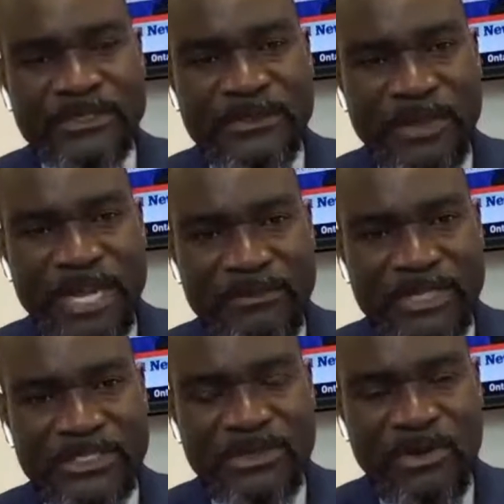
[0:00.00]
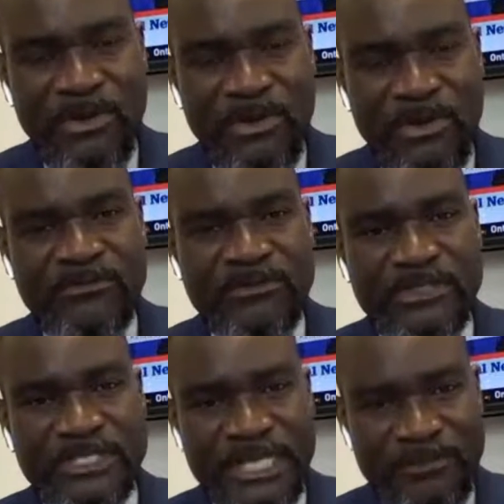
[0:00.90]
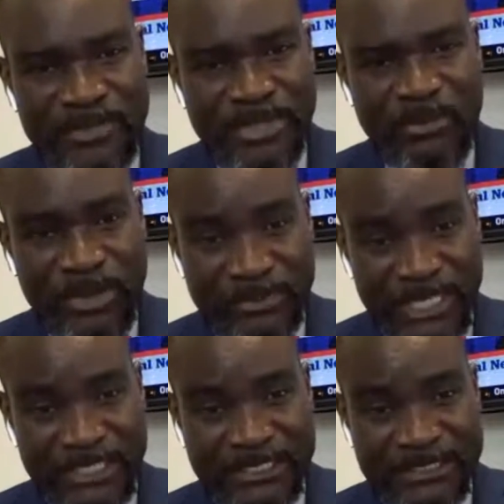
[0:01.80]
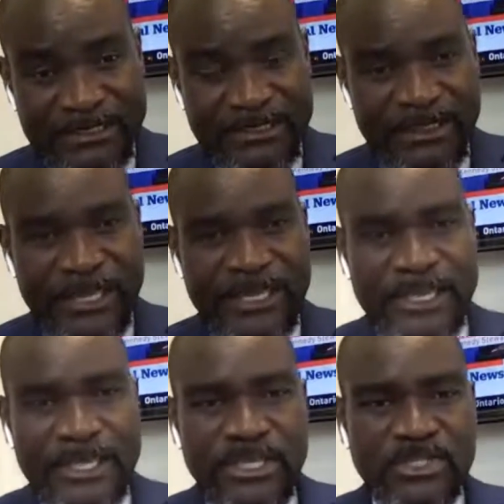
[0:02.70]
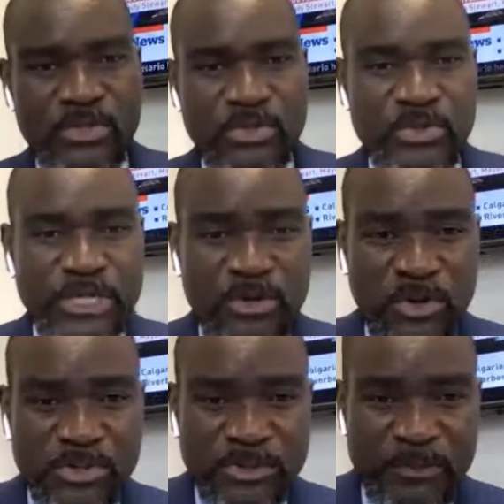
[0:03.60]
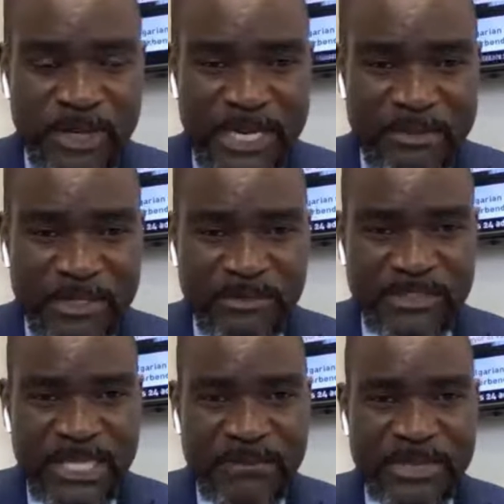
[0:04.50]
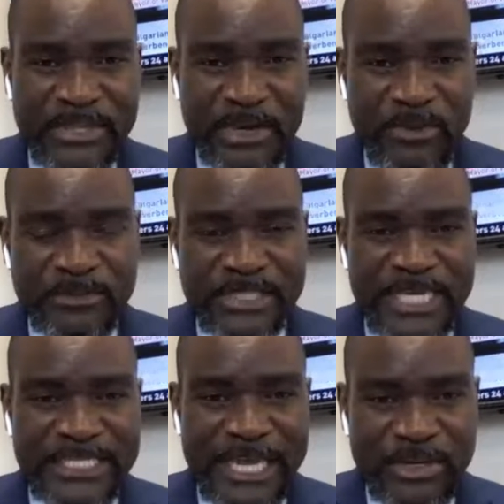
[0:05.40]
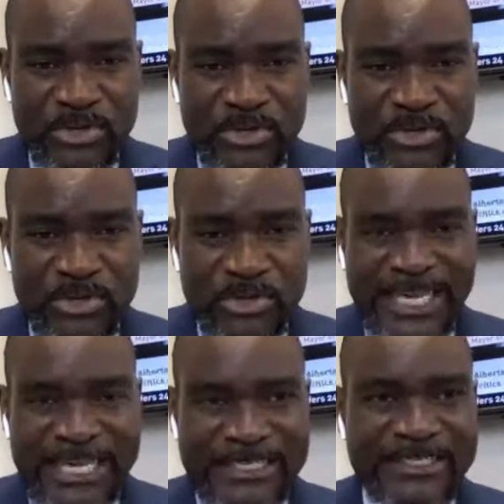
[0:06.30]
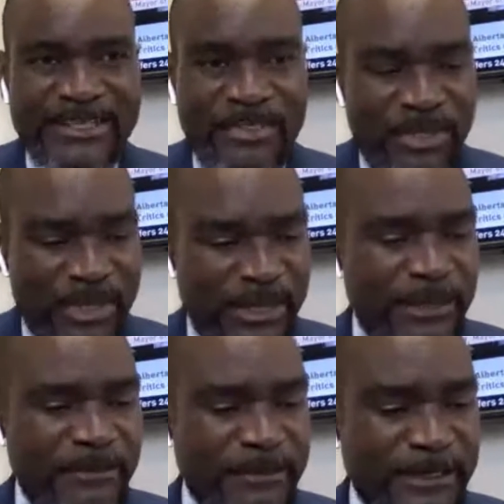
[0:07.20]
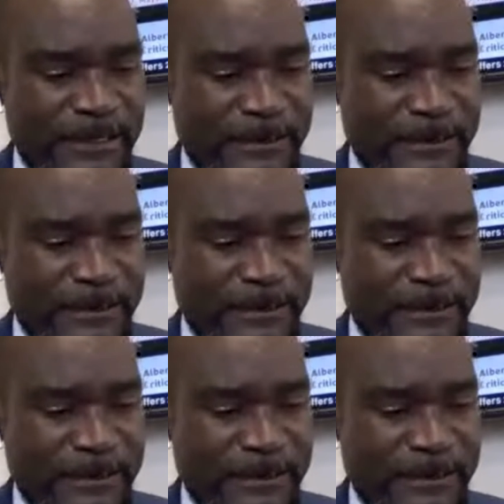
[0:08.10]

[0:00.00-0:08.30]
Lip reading: Parliament of Zambia website, okay? So you can go to the Parliament of Zambia, their website, and you can get the,